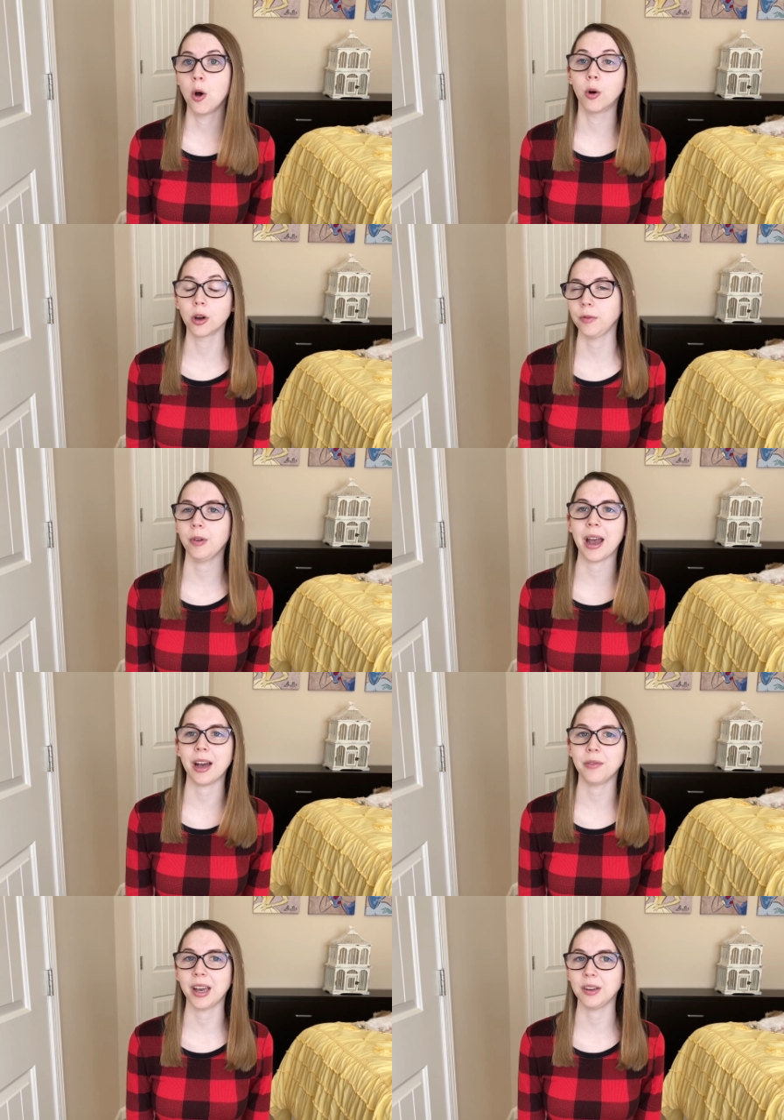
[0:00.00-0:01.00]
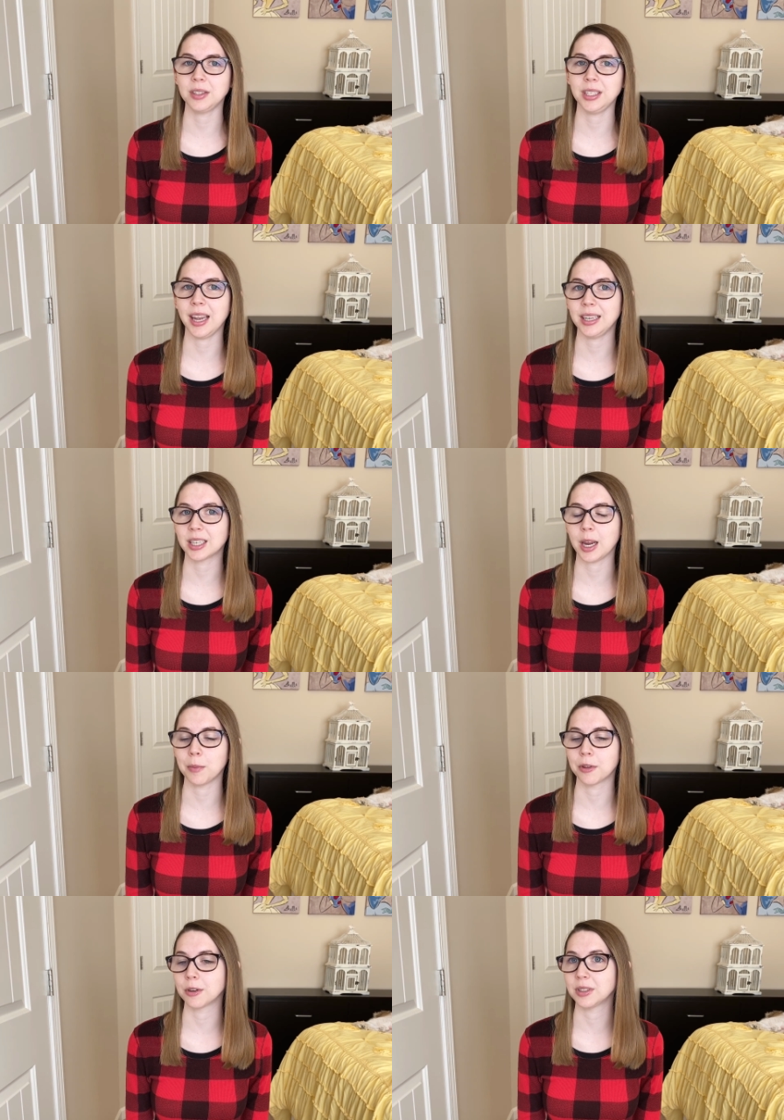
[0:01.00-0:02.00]
or if you have L C A
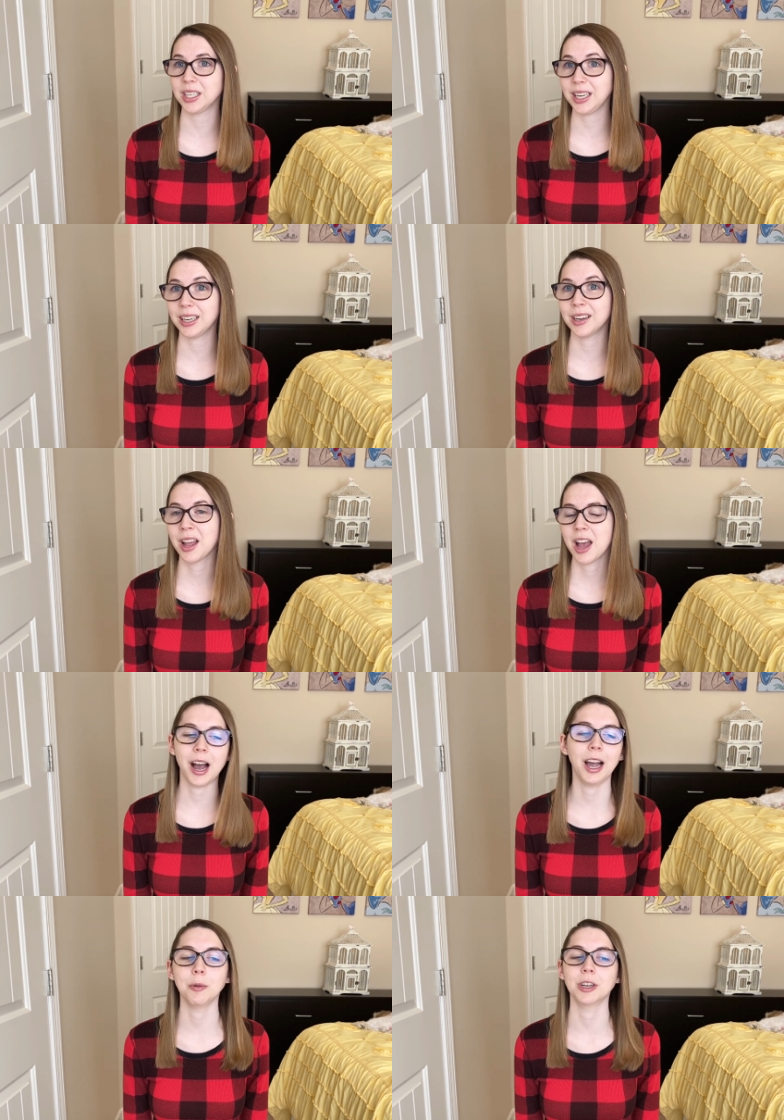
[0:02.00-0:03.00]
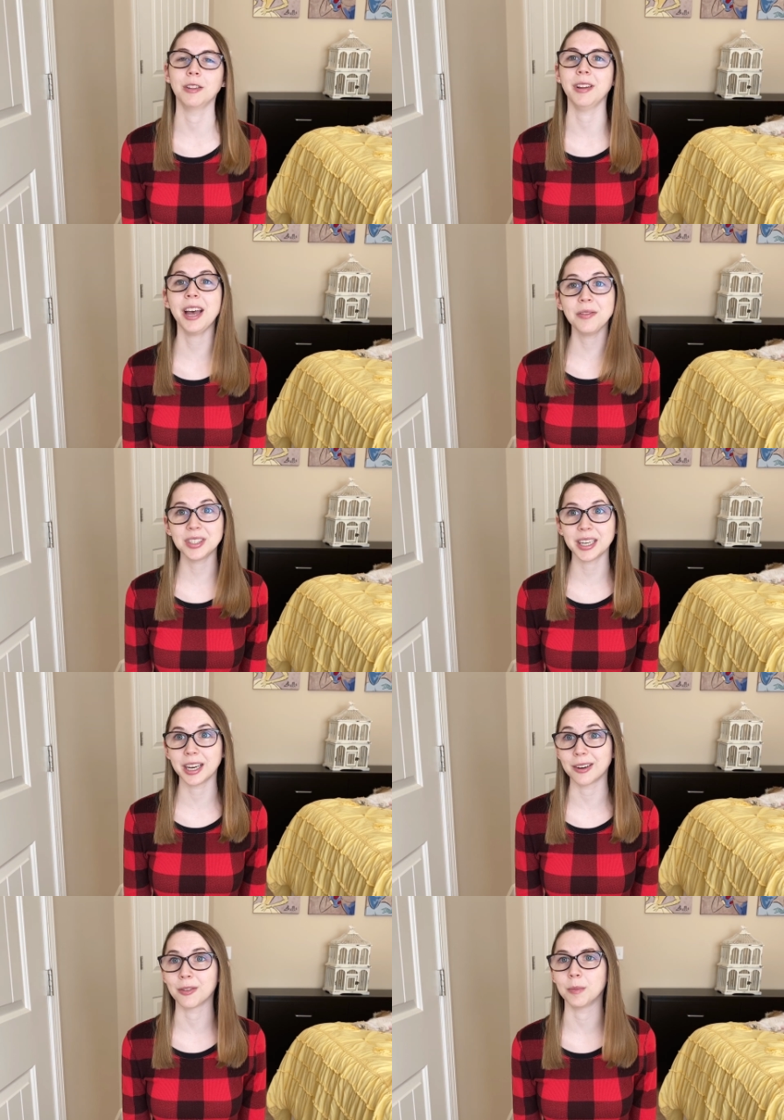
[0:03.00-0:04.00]
type thirteen, I would love to
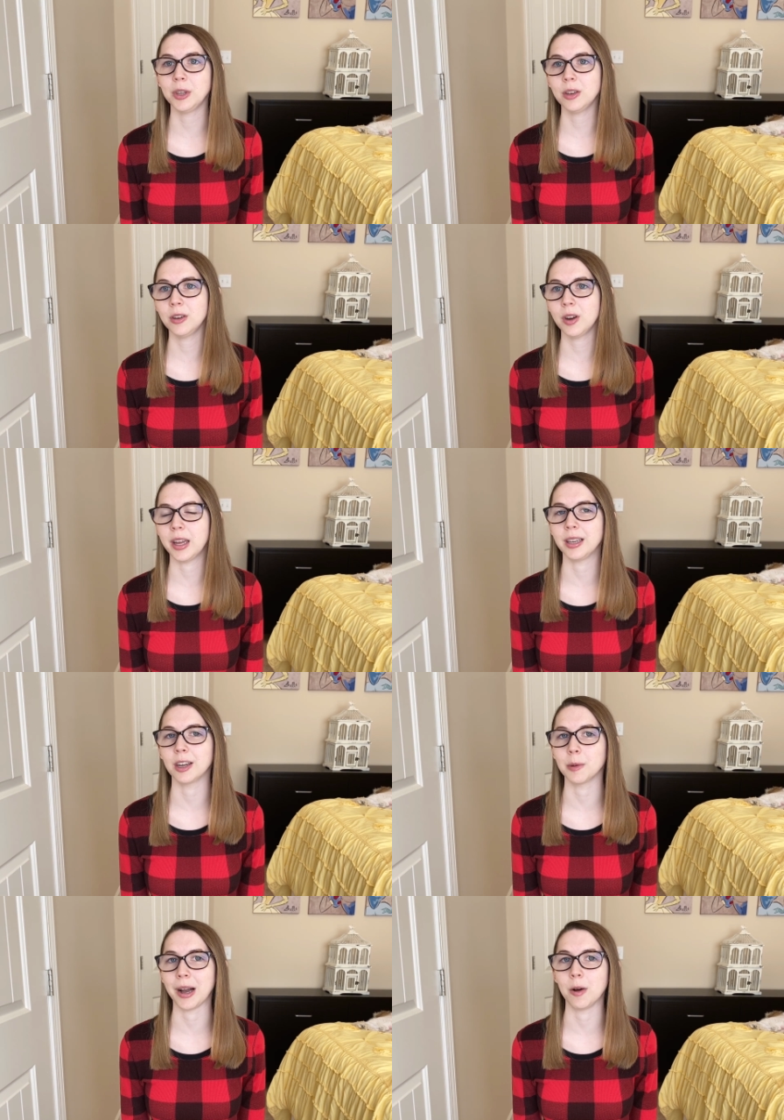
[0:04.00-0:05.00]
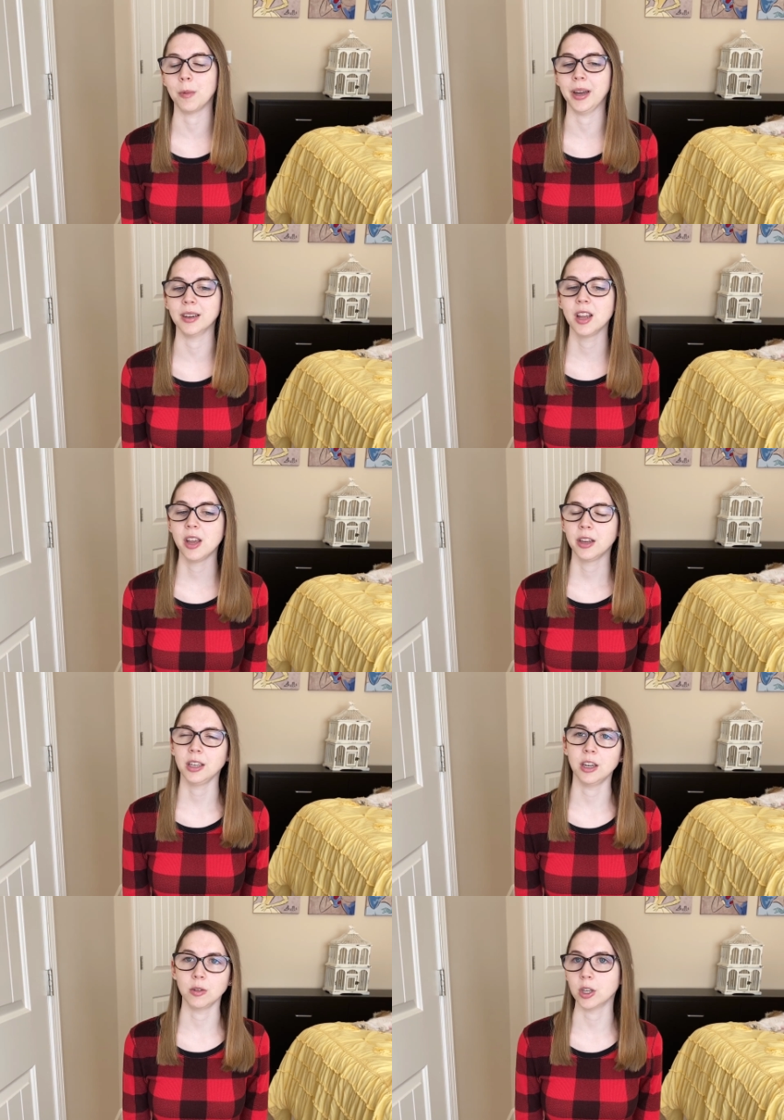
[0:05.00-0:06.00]
hear from you and hear about what,
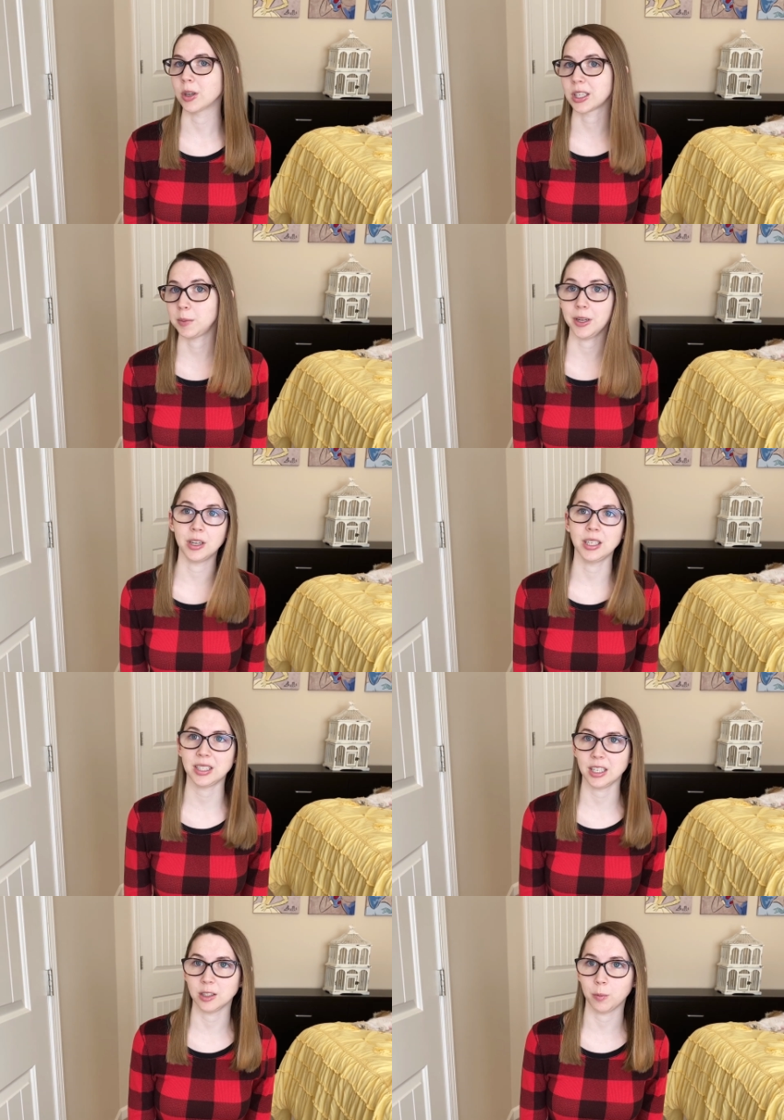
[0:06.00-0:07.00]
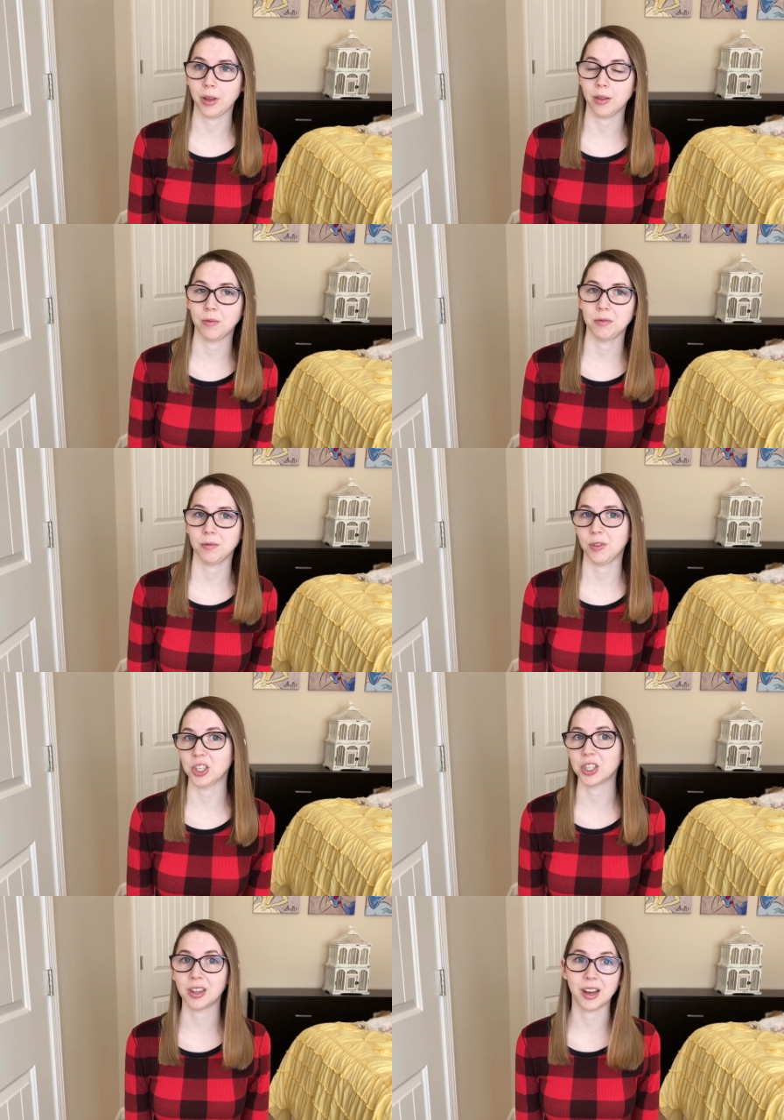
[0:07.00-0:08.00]
you know, your experiences with
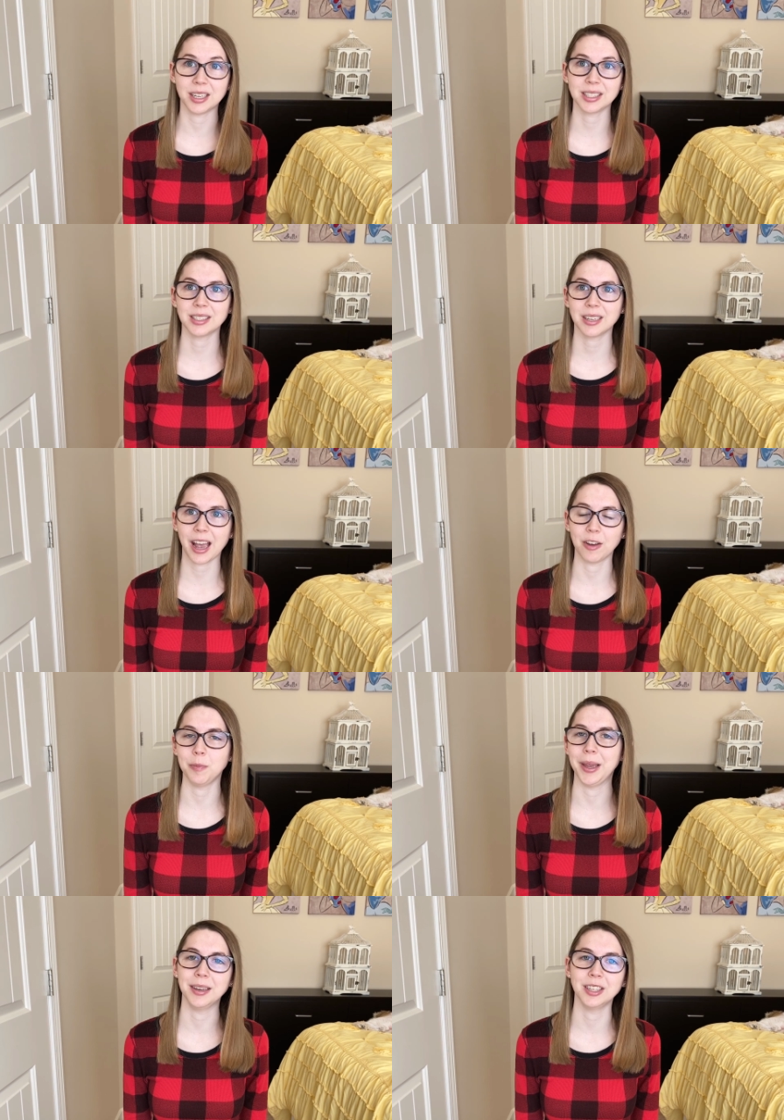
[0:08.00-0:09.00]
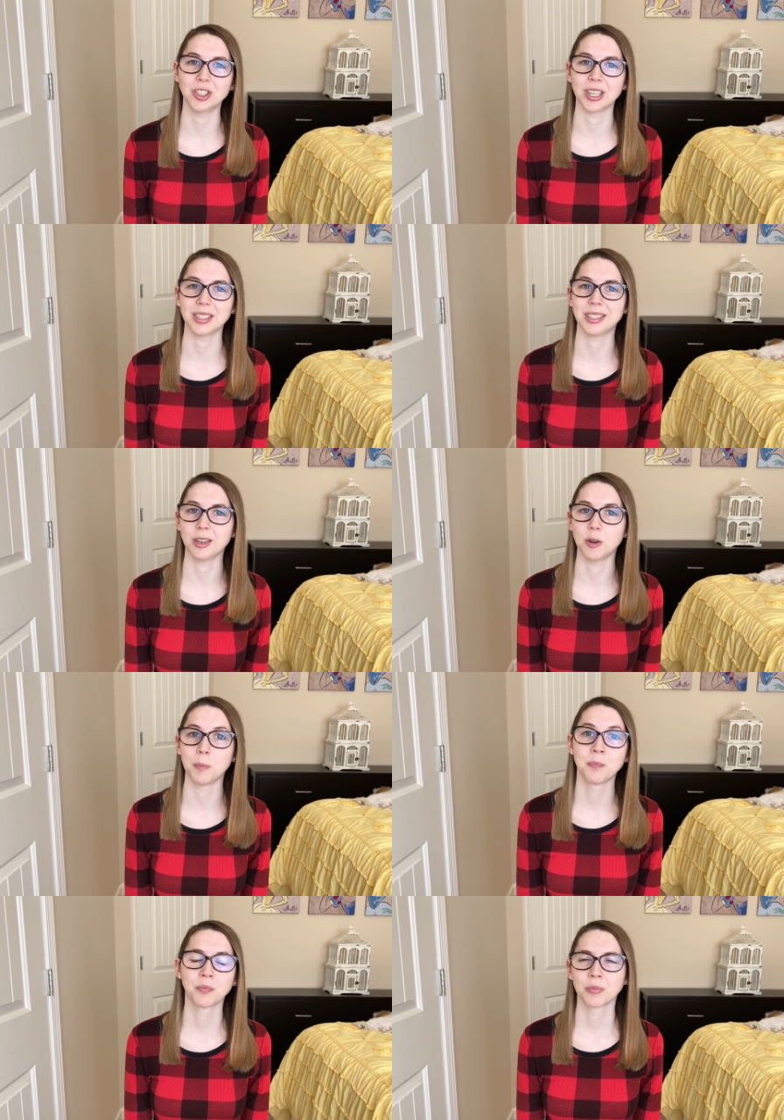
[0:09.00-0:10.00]
vision loss have been, and just to